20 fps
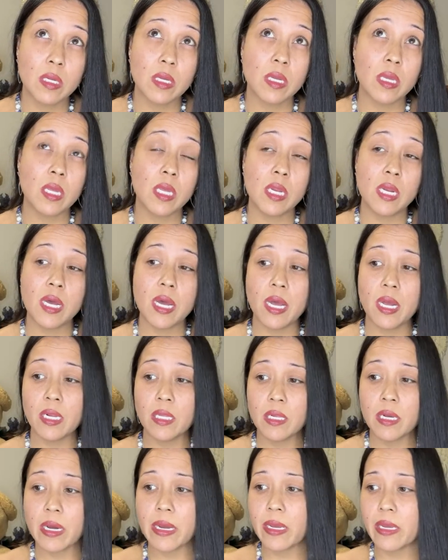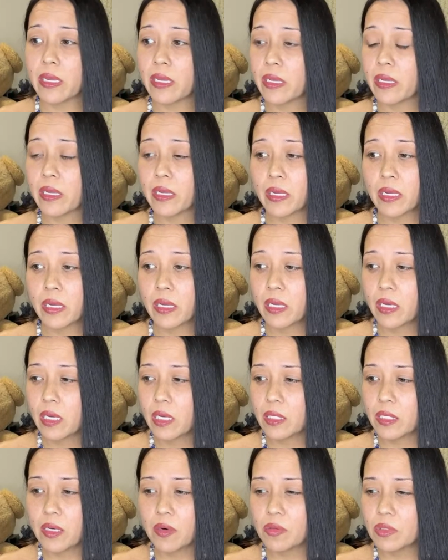it had like,
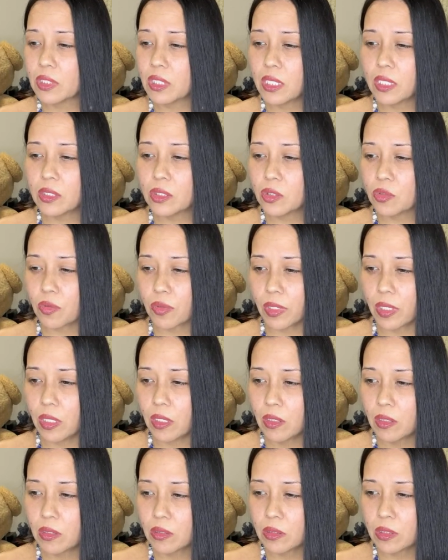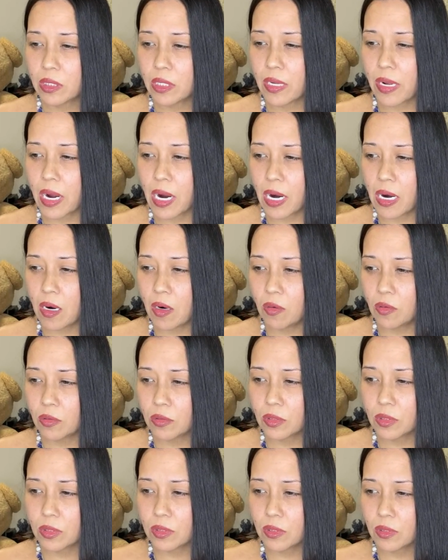there was history to the
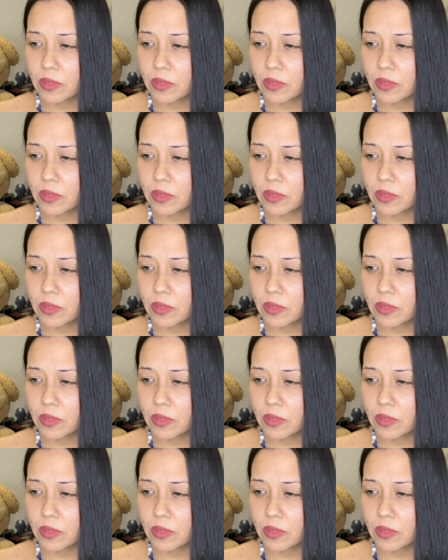house,